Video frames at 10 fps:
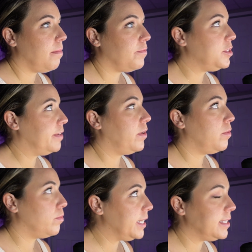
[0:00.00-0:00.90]
for
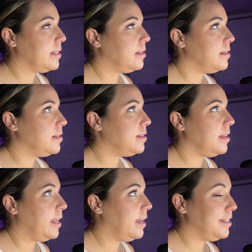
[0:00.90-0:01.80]
different reasons
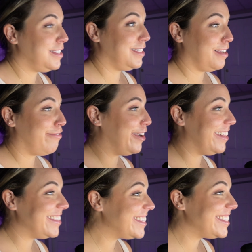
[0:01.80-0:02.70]
and into
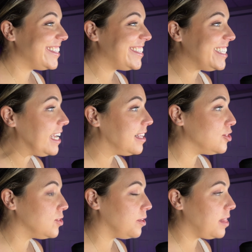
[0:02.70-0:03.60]
different
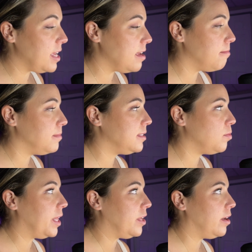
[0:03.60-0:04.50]
scenes or themes,
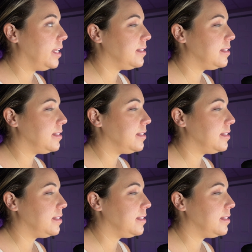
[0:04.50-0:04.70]
whether it's